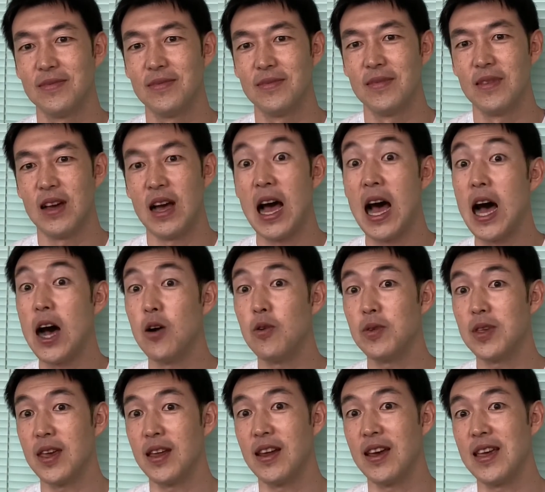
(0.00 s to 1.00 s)
How
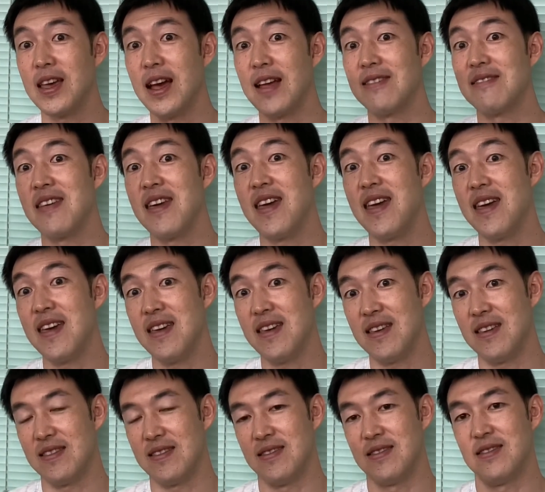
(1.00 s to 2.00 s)
can I attain
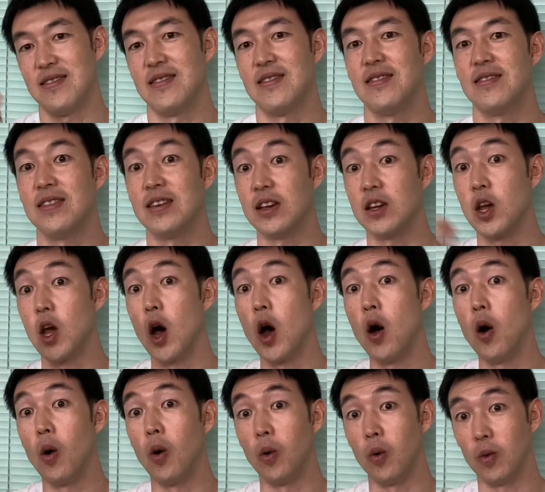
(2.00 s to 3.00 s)
the
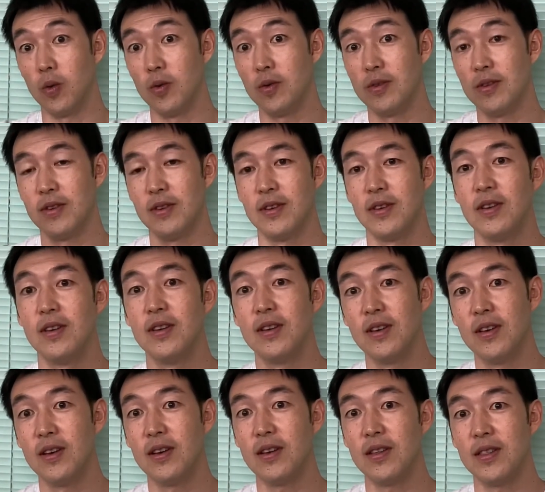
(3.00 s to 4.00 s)
goal
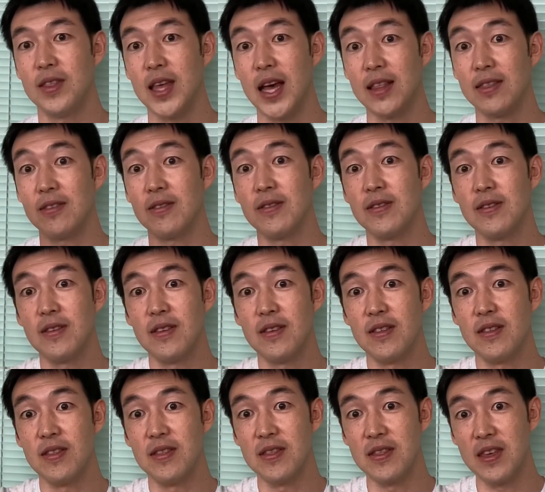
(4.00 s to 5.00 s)
that
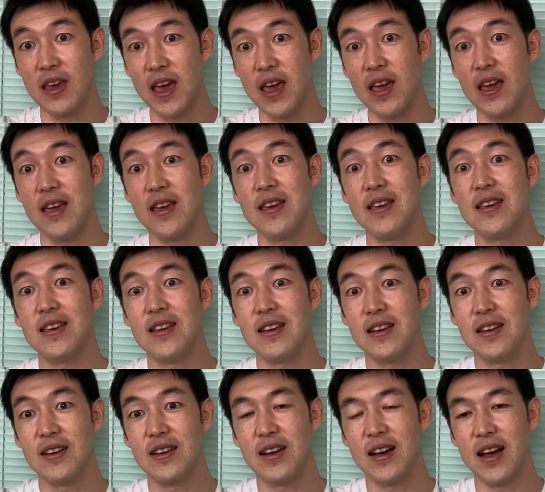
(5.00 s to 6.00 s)
they
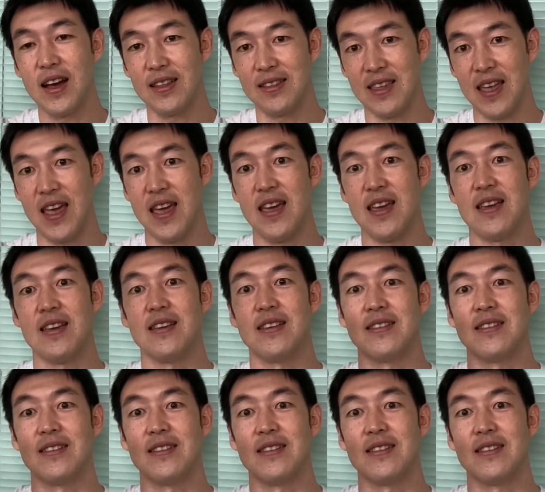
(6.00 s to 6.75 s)
attain?